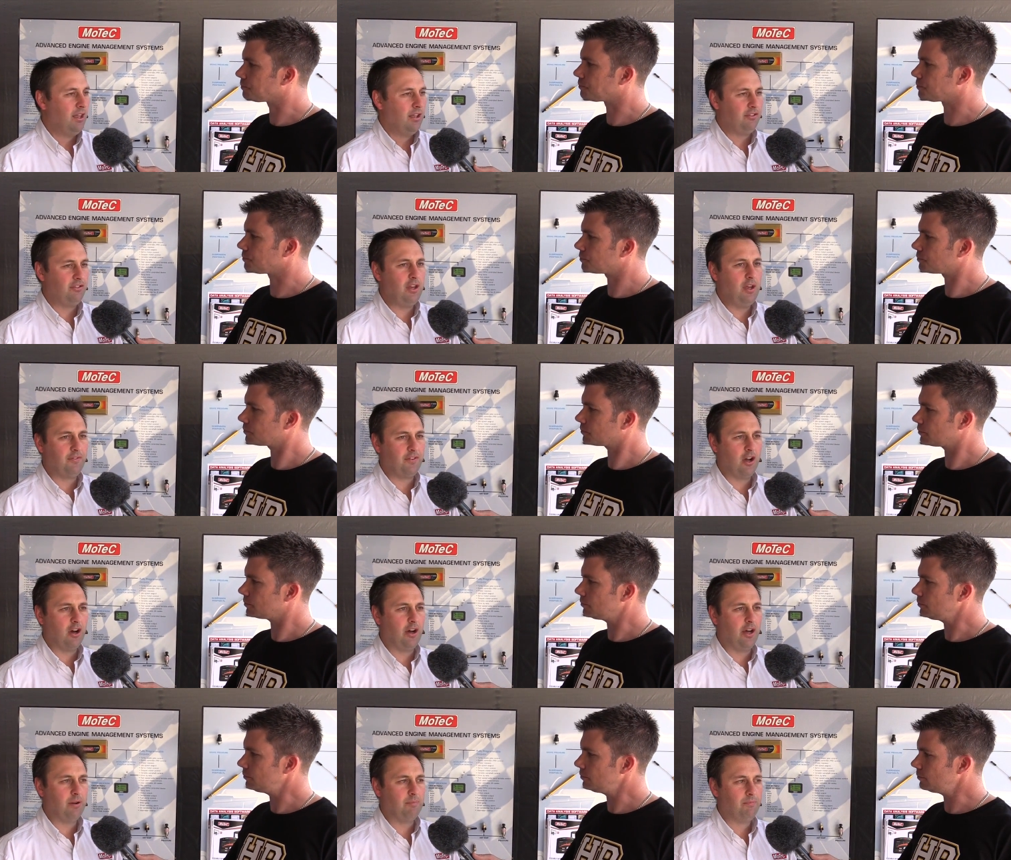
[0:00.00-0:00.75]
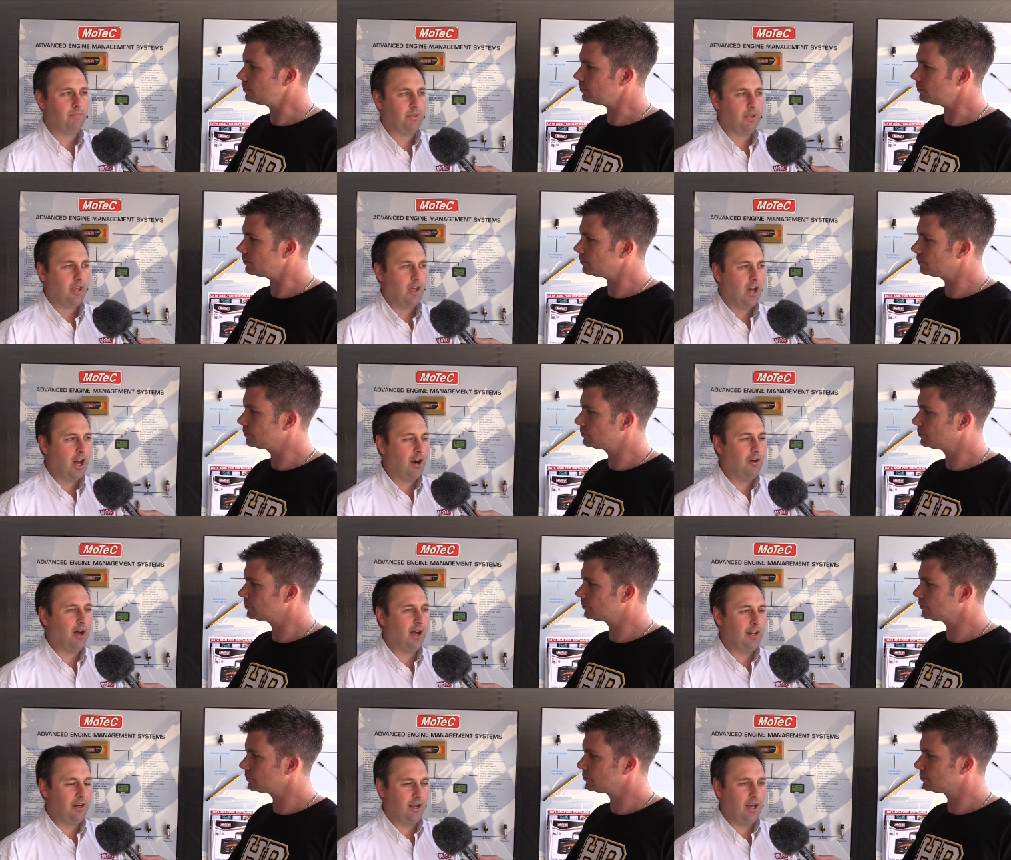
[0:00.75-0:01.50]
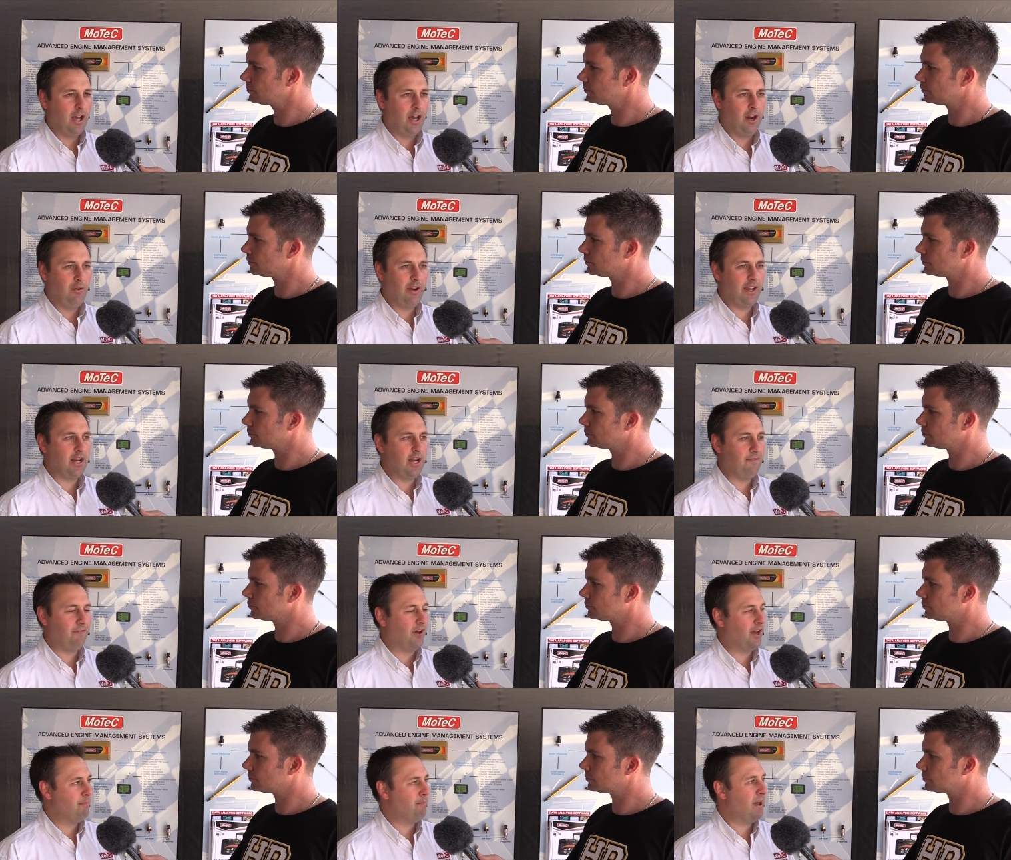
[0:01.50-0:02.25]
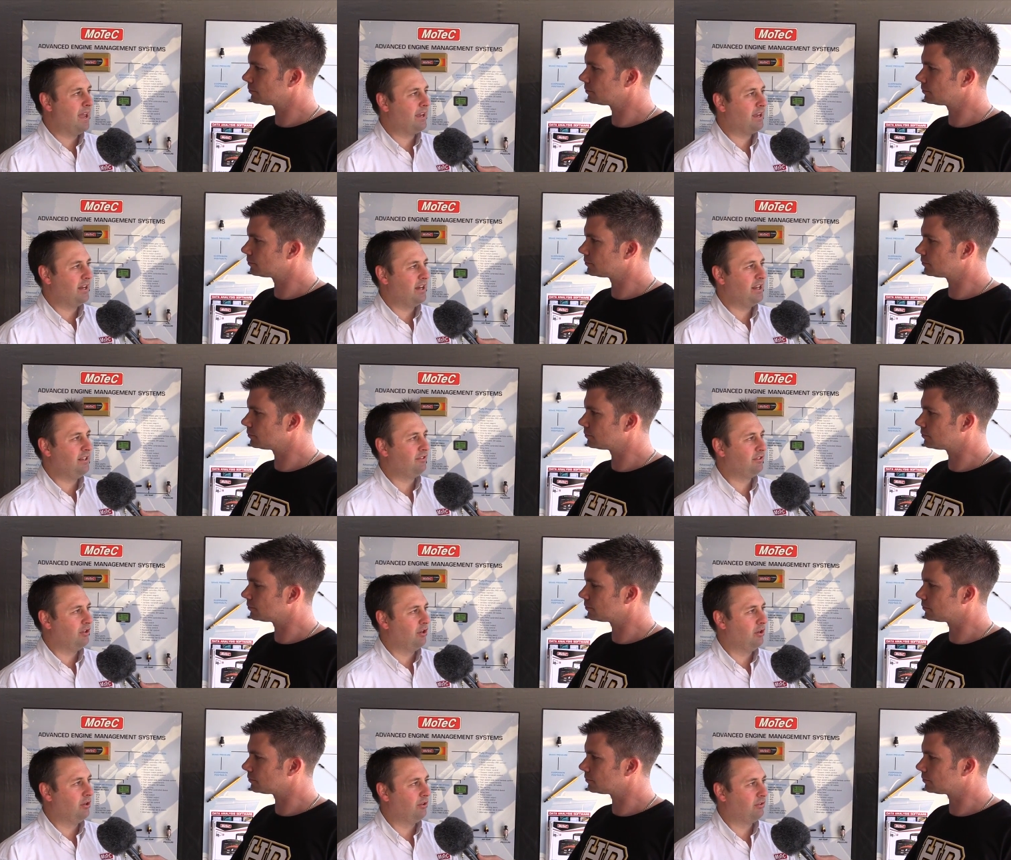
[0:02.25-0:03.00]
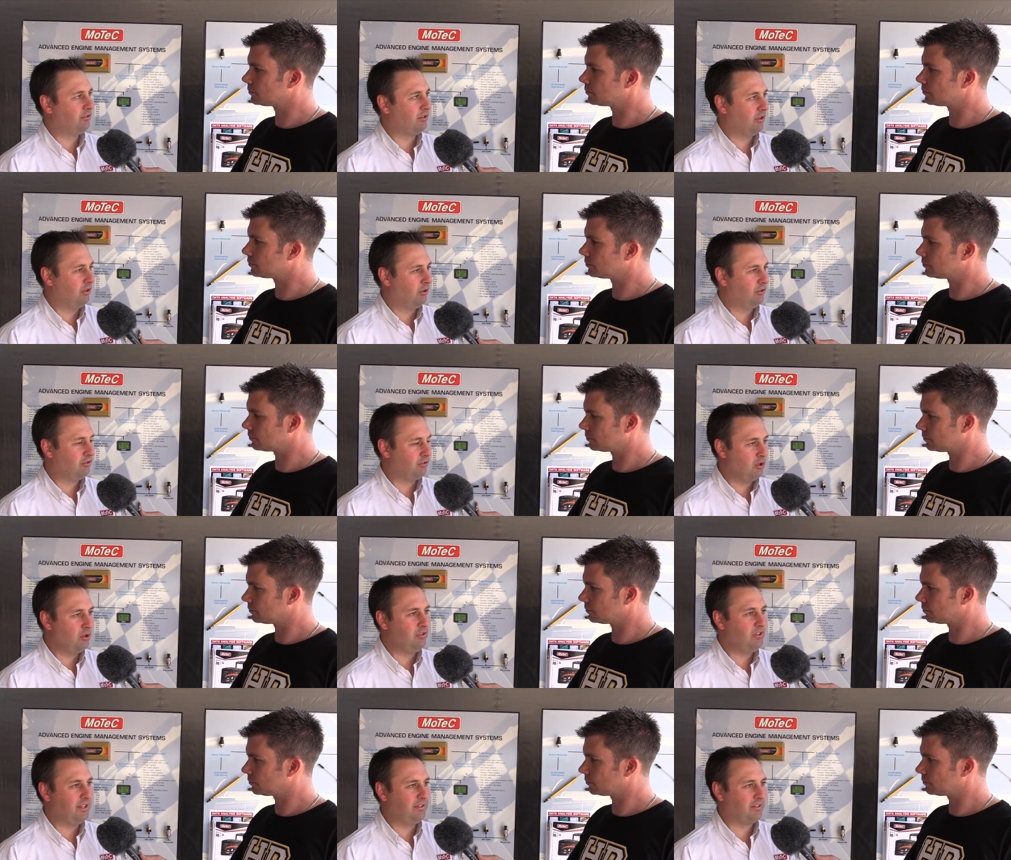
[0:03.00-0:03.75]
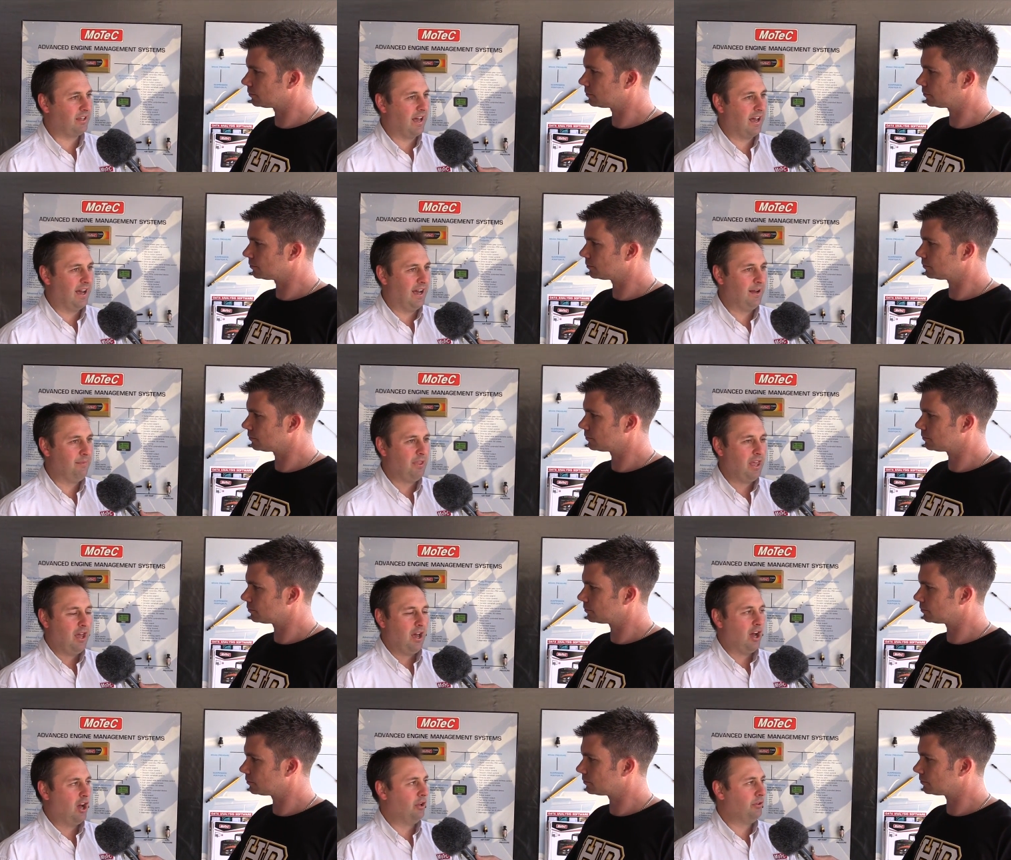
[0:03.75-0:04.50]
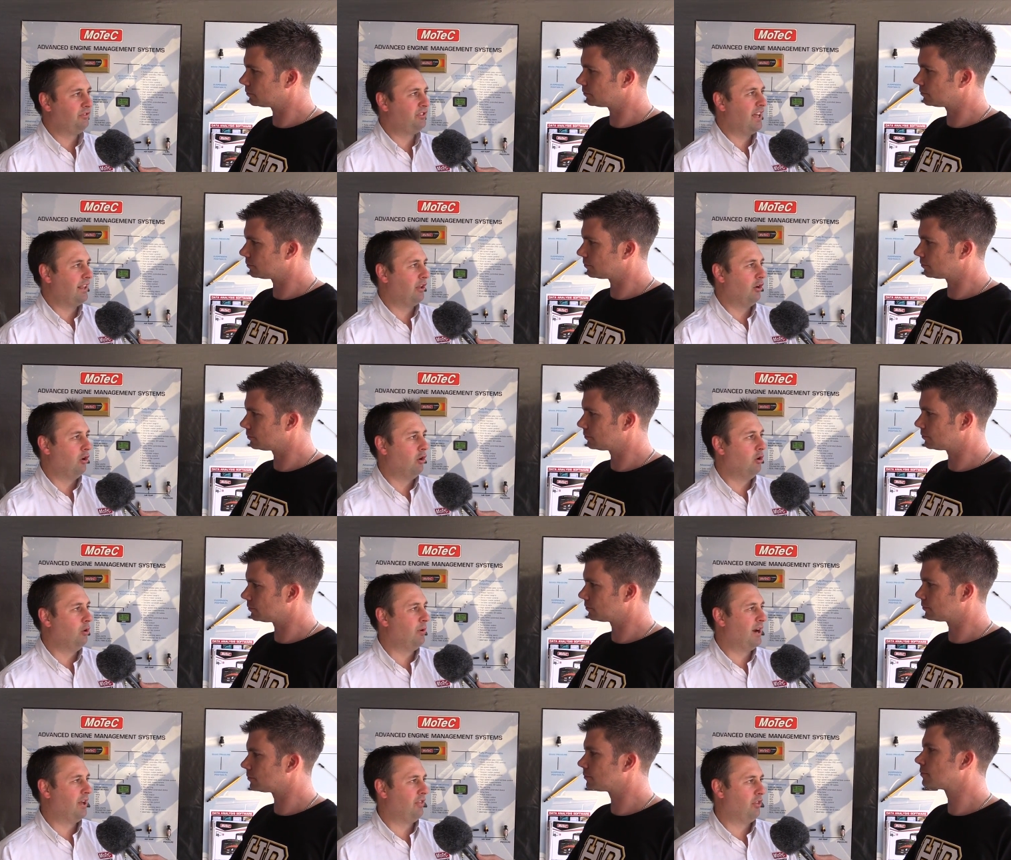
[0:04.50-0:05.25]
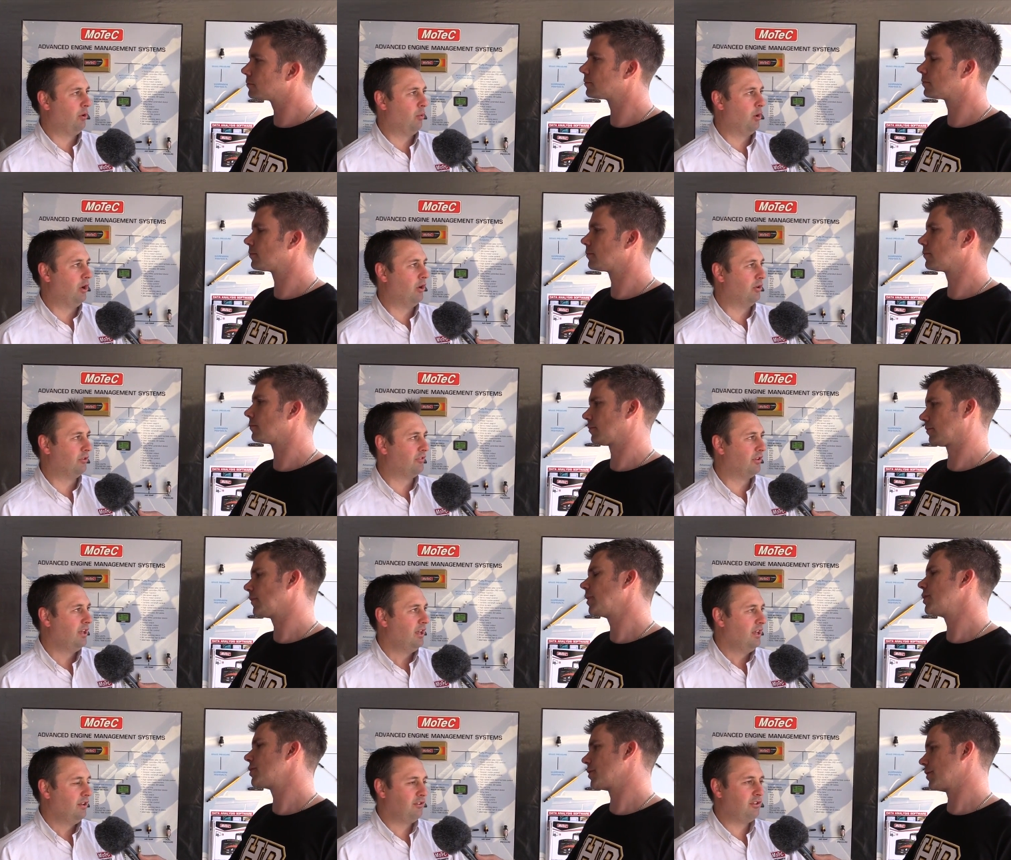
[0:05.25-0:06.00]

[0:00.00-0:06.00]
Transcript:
Speaker 1: So you've gone, all right, I reckon if I make an ECU to suit this car, I'll sell it all around the world.